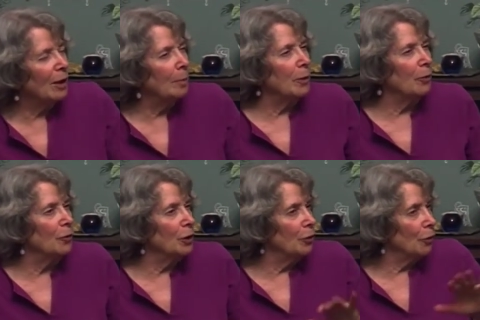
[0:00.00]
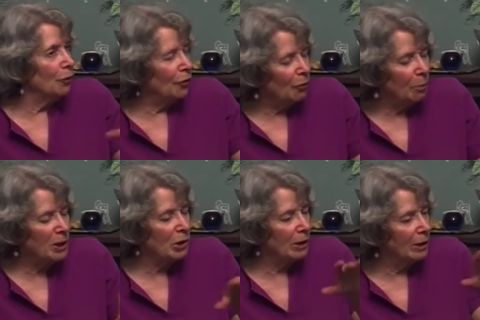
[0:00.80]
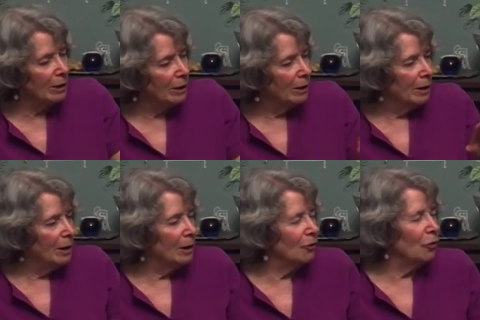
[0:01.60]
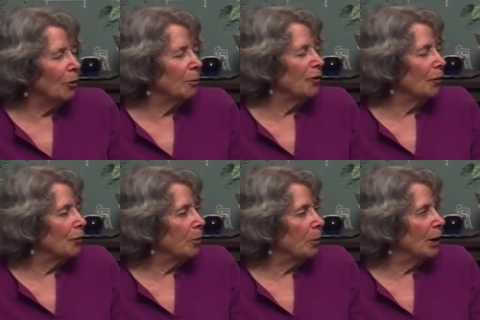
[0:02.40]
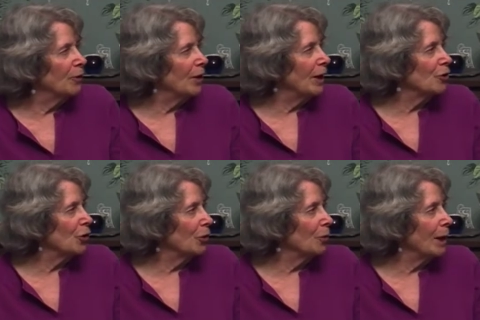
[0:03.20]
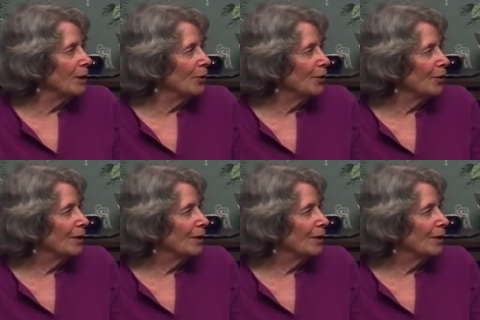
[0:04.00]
couple of years, especially in terms of the presidential race?